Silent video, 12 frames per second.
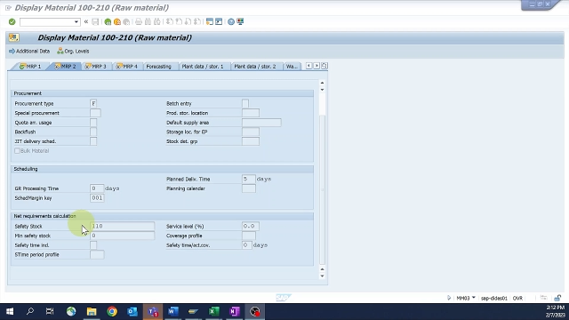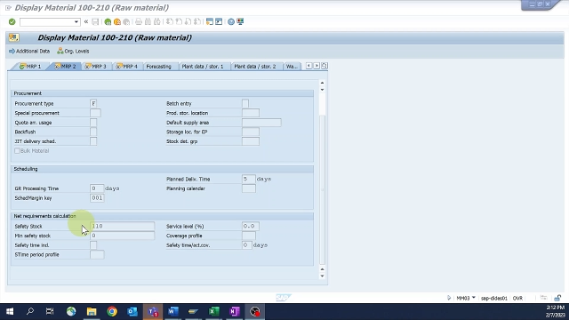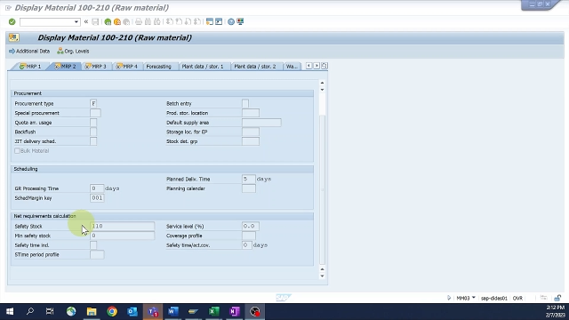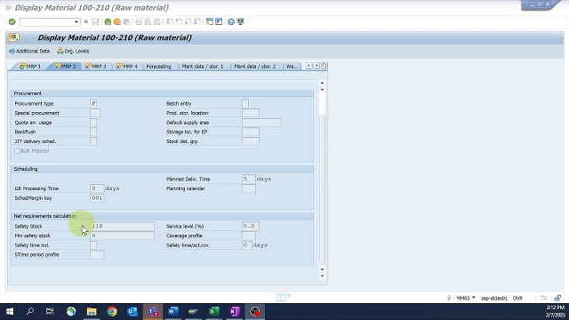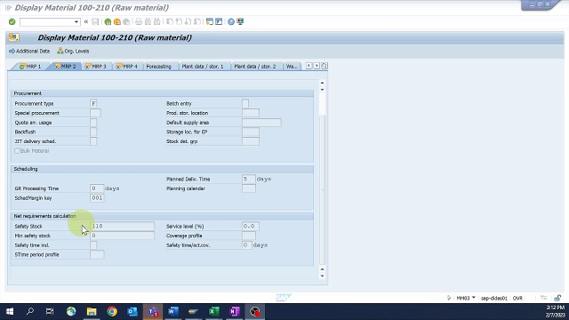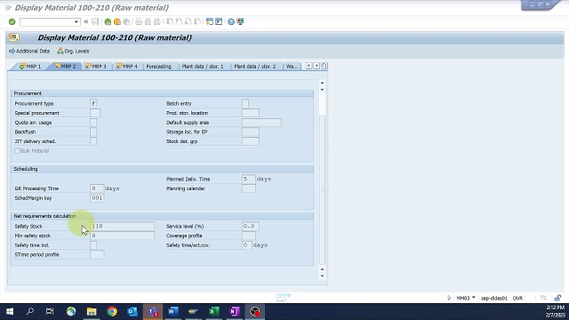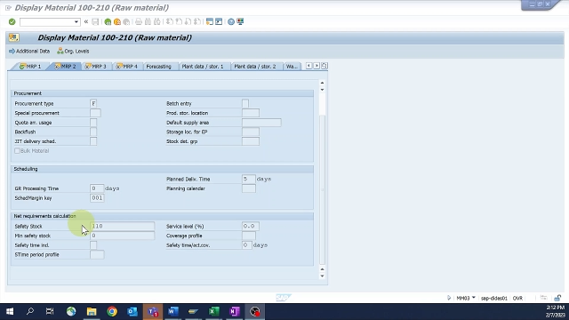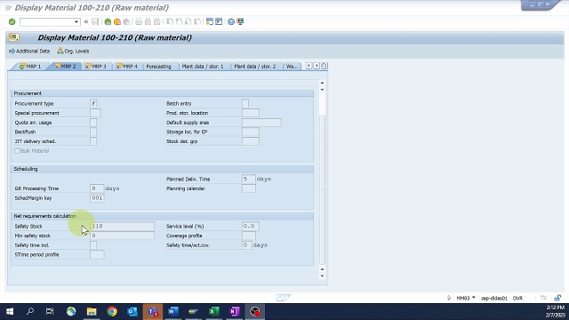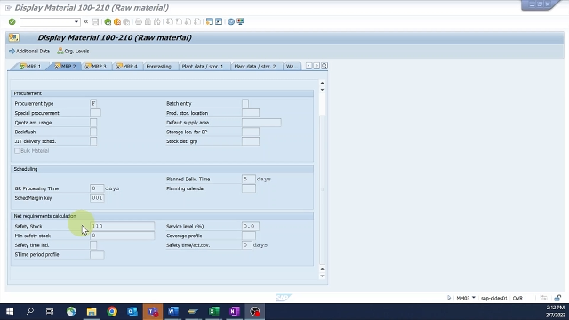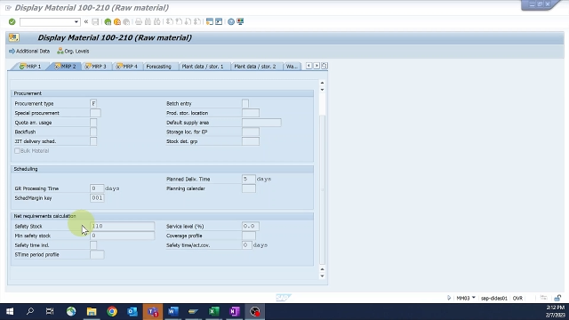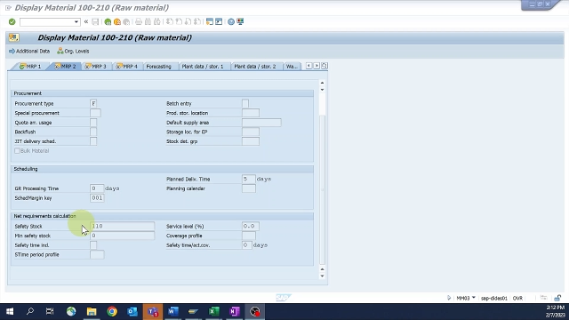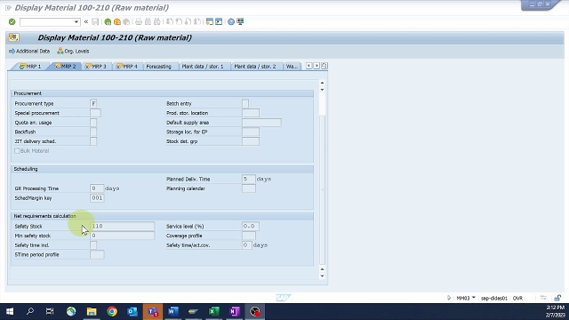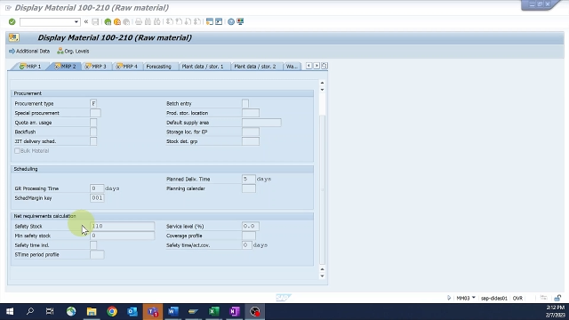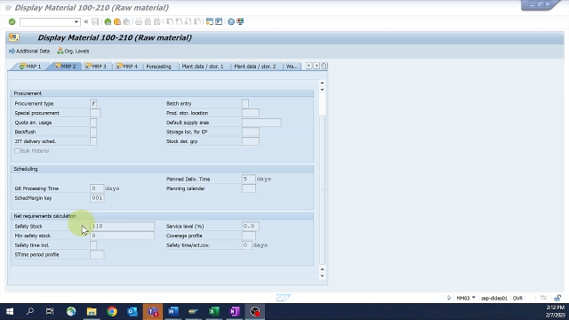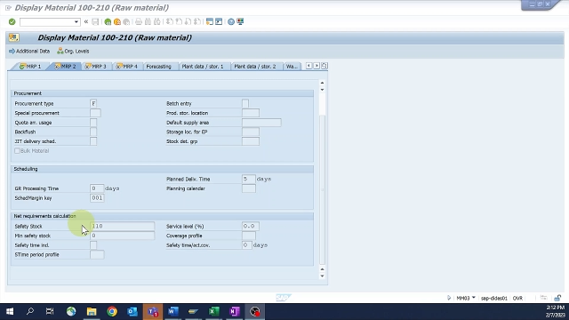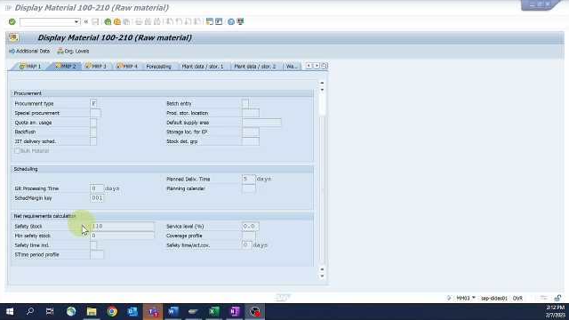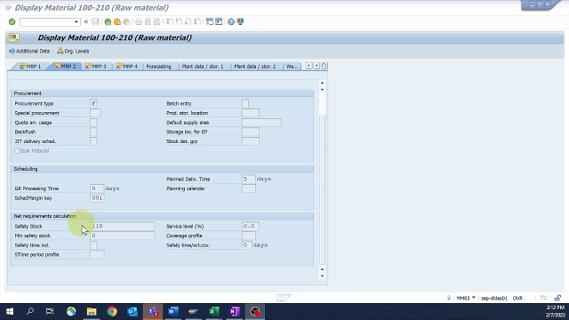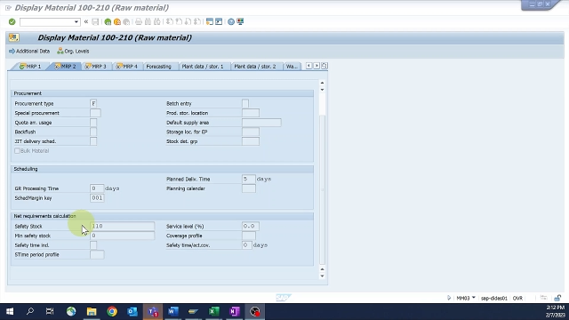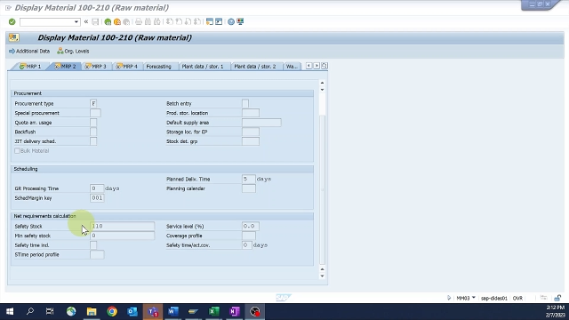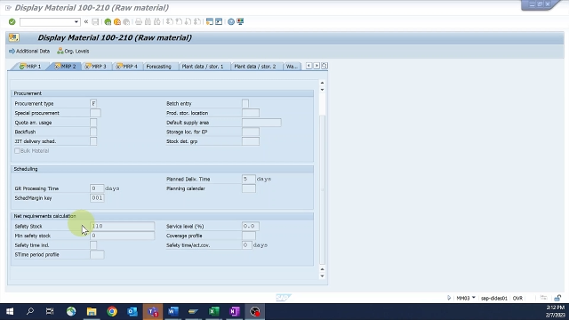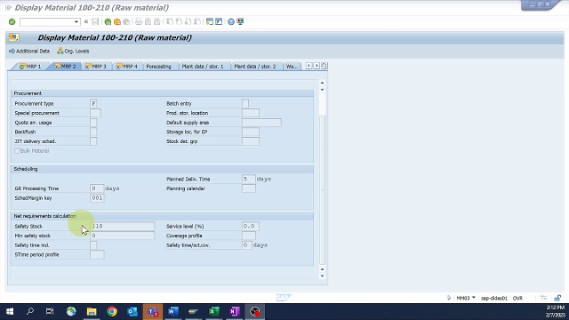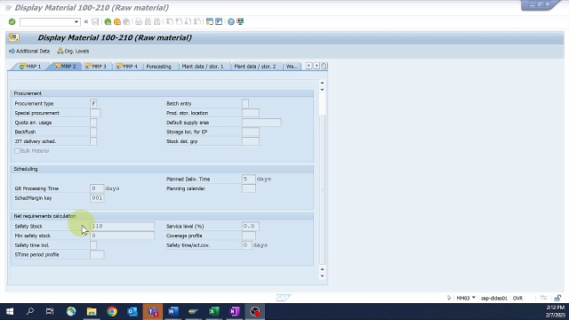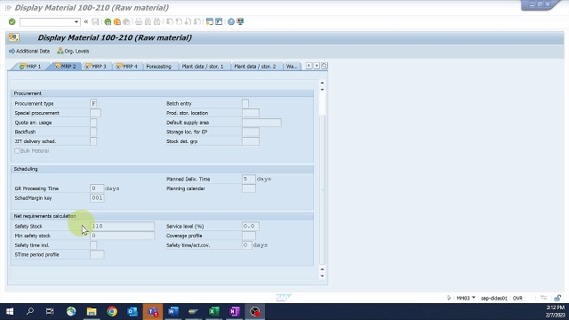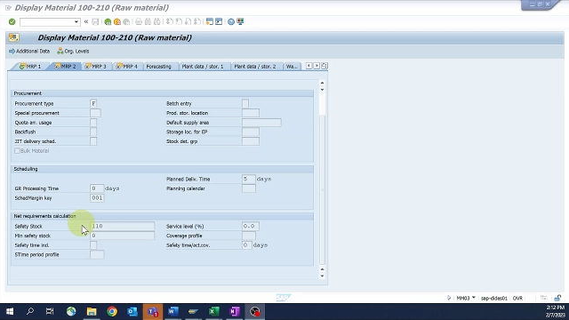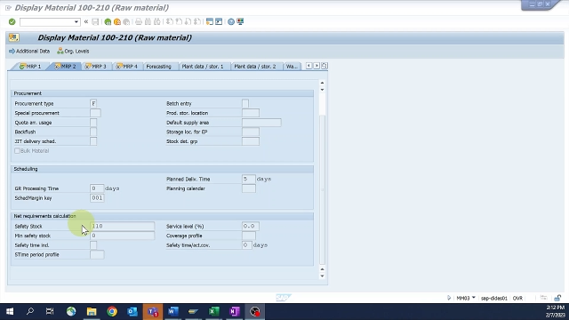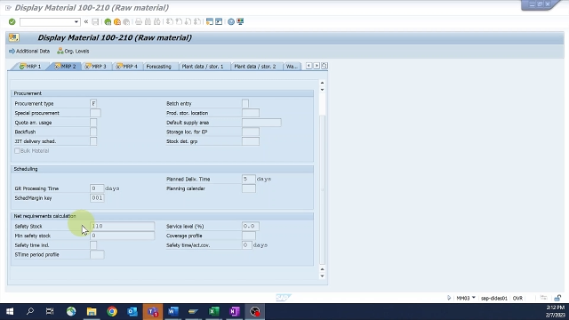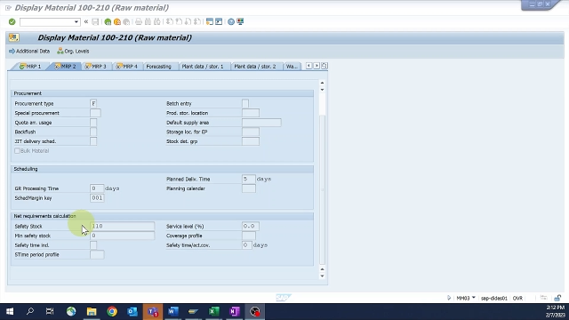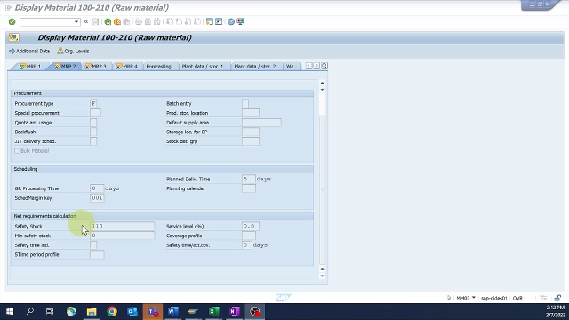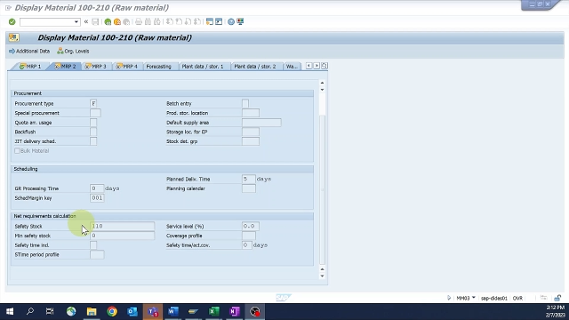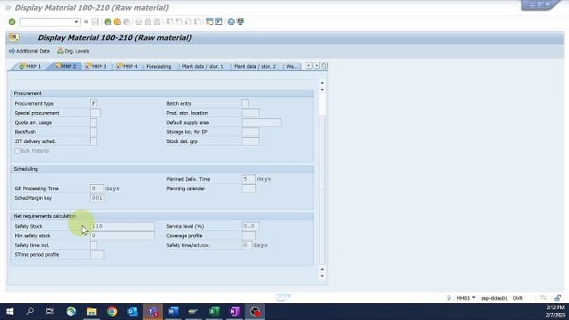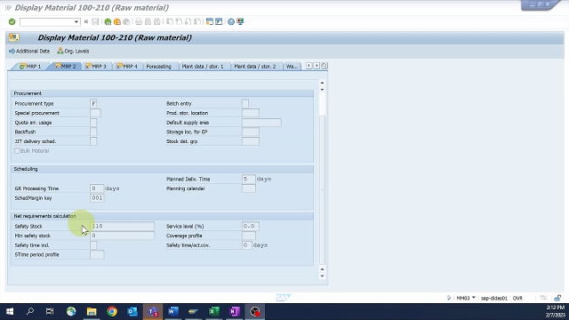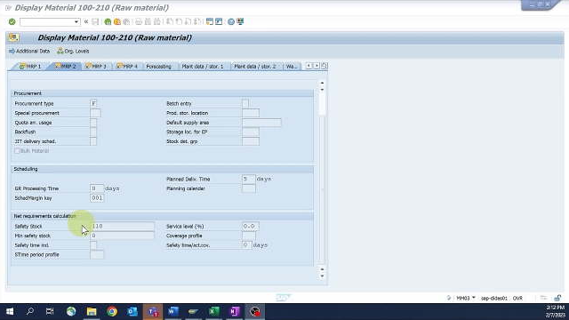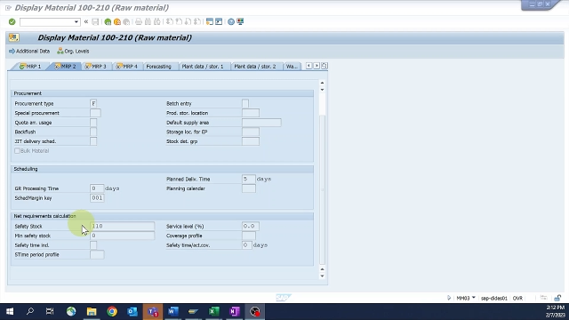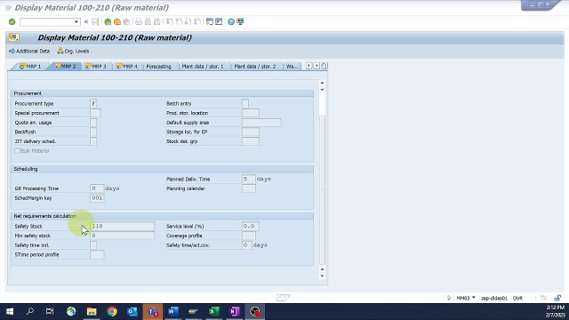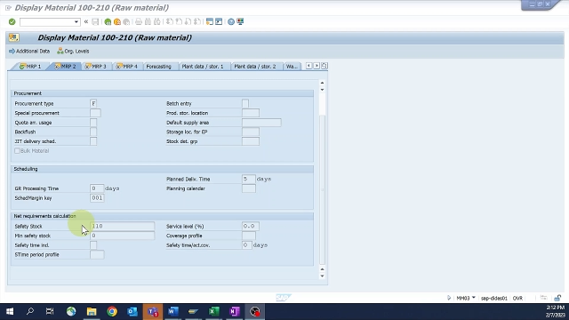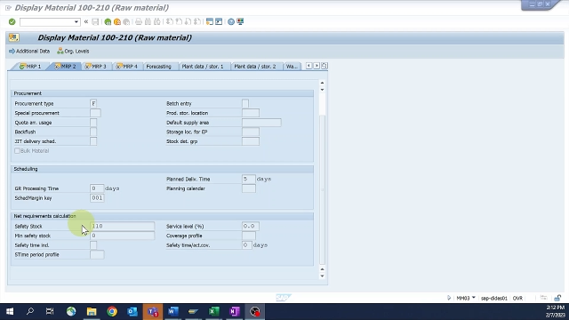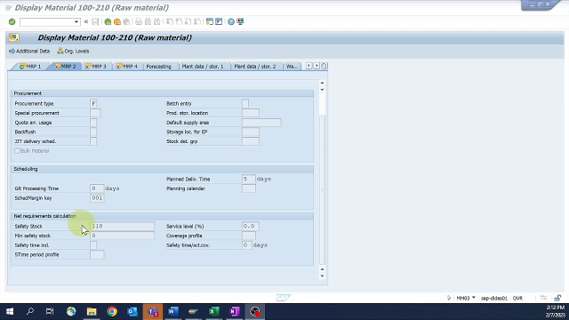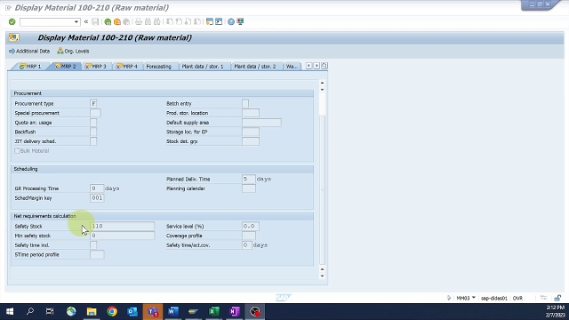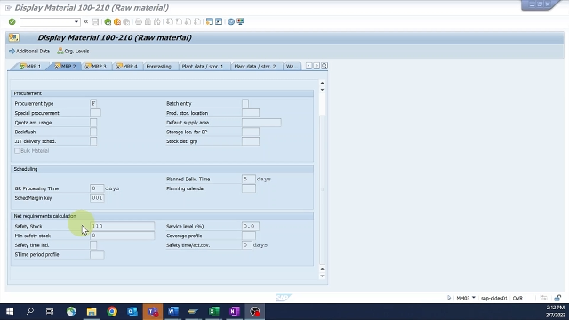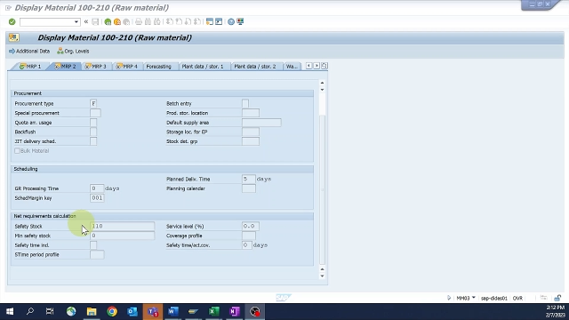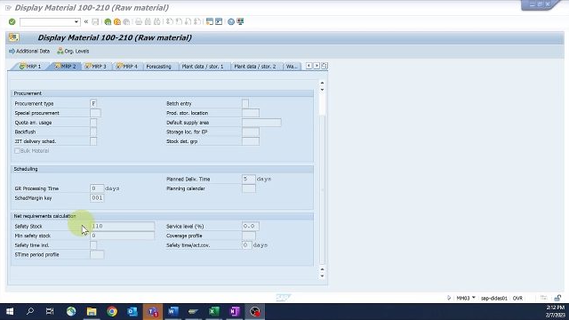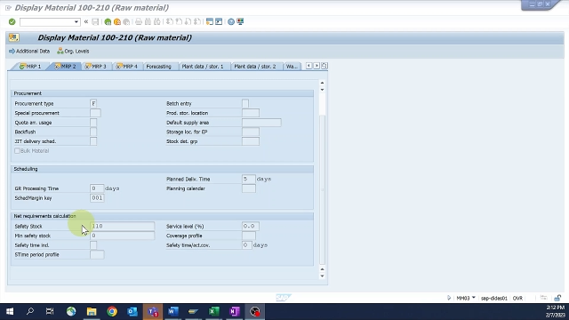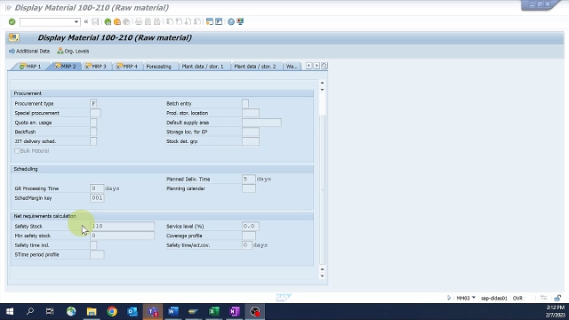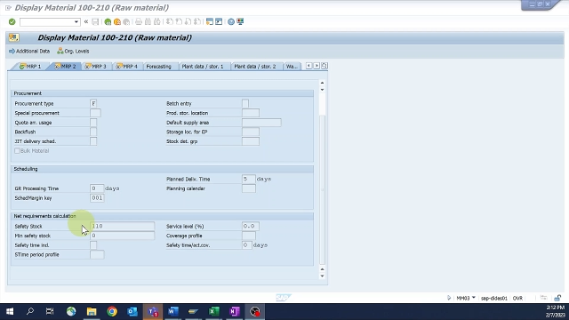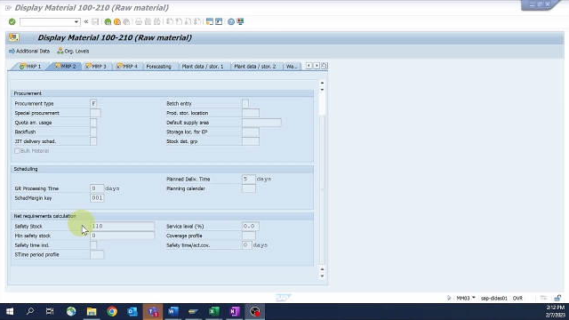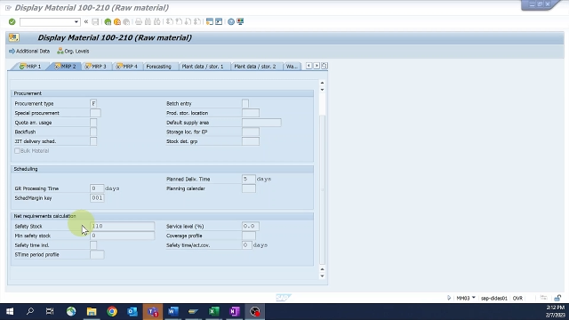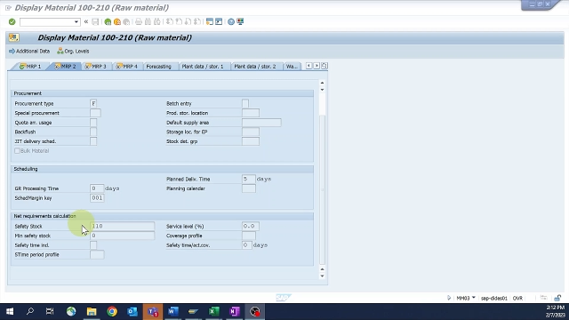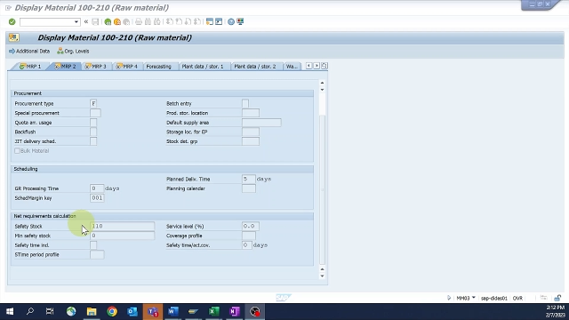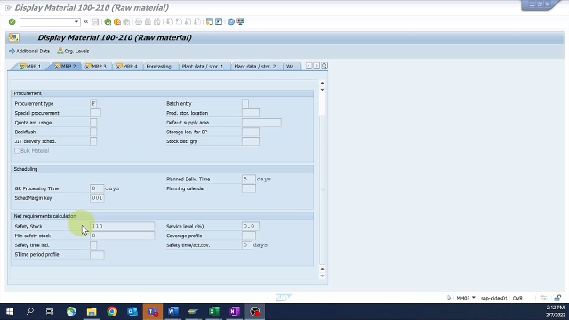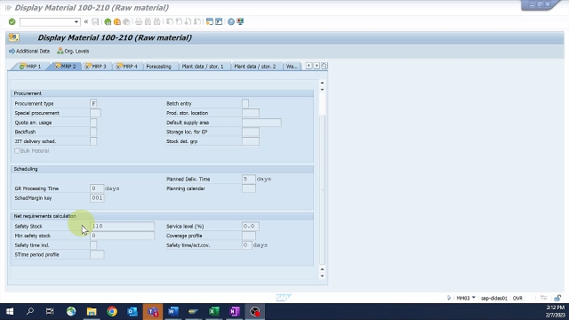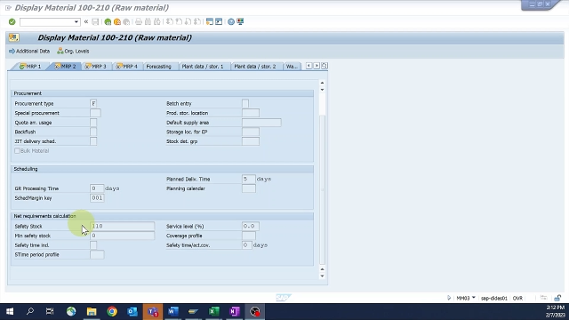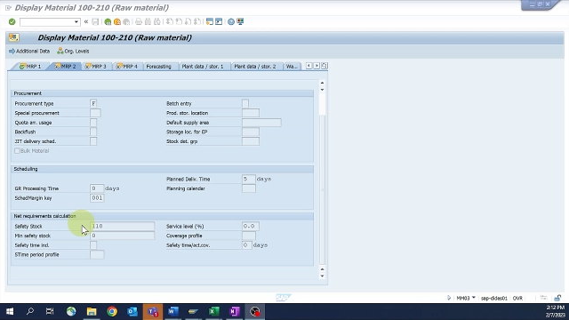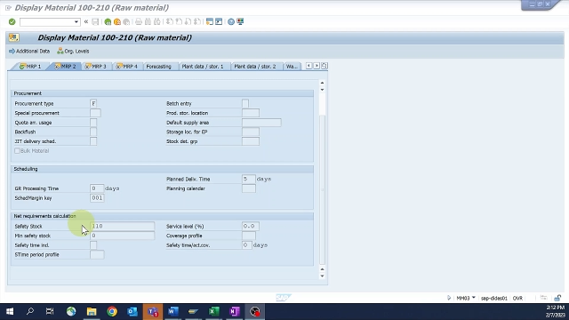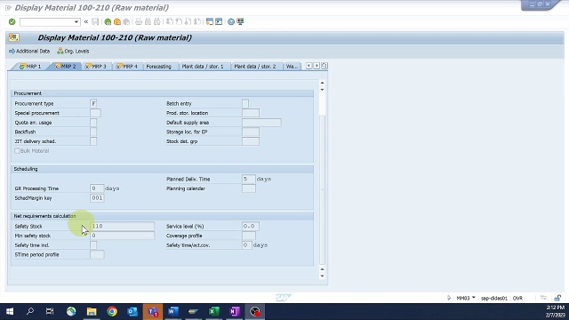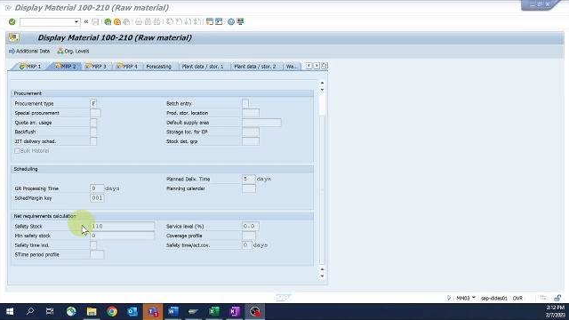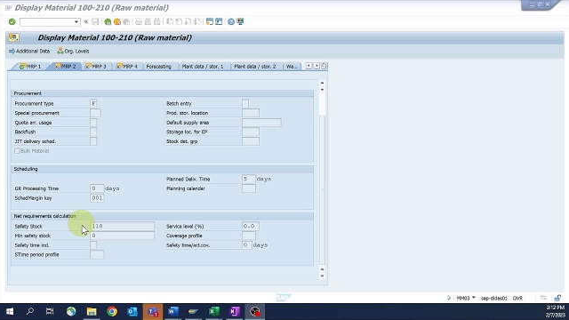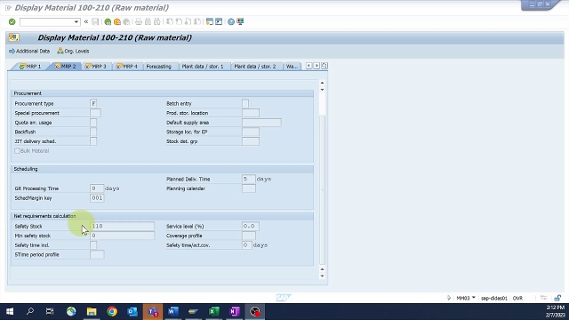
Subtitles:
No face is visible, so there are no lips to read.